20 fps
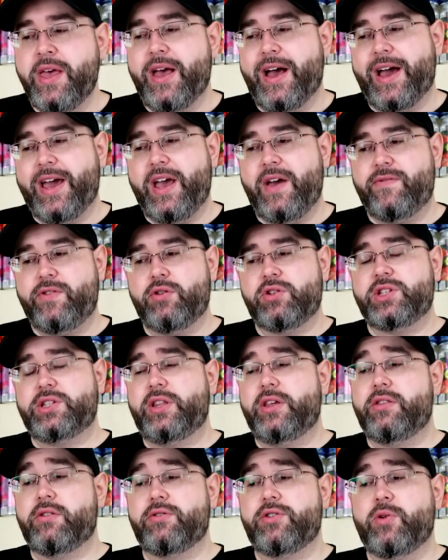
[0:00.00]
I have their
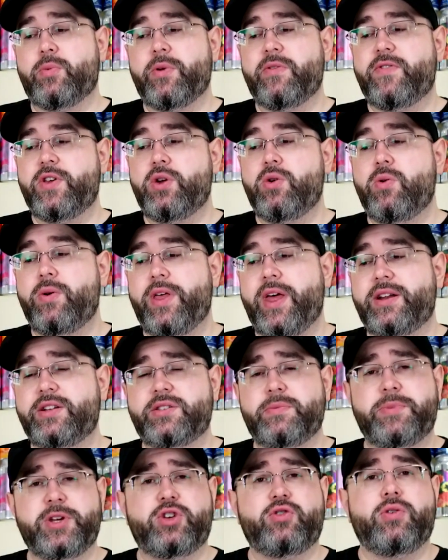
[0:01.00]
Slither to review. That is a
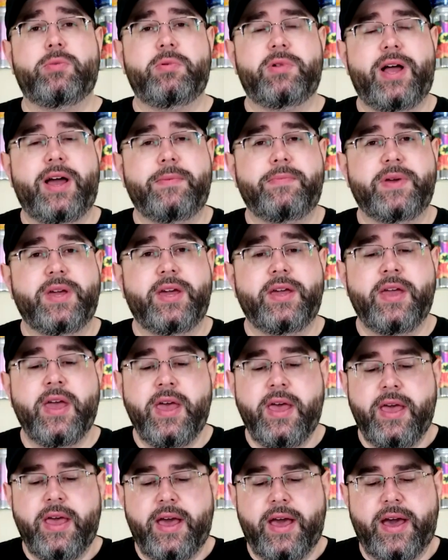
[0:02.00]
big triple IPA,
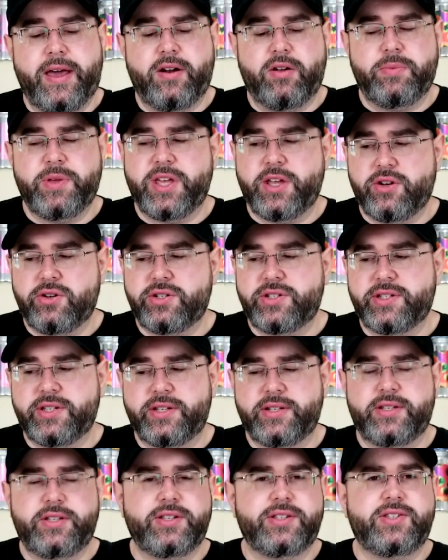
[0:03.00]
and it'll be
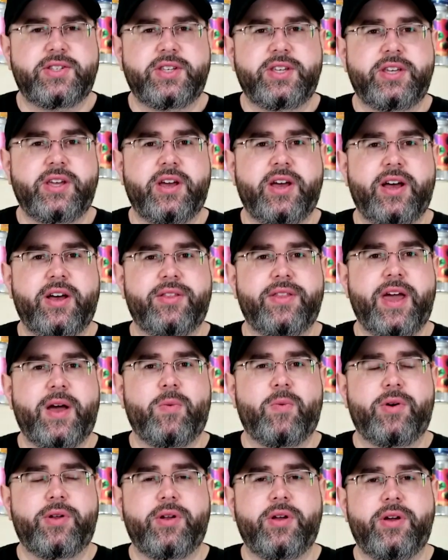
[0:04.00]
interesting to see how that
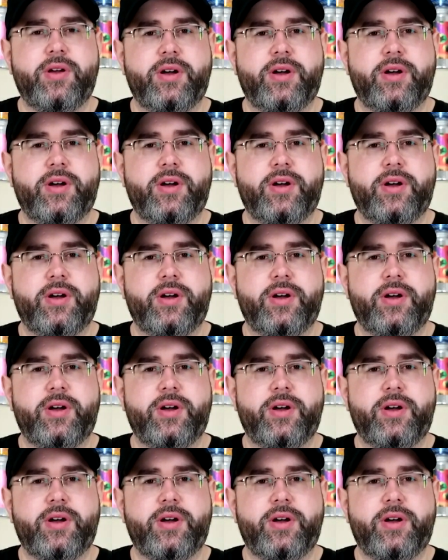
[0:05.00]
one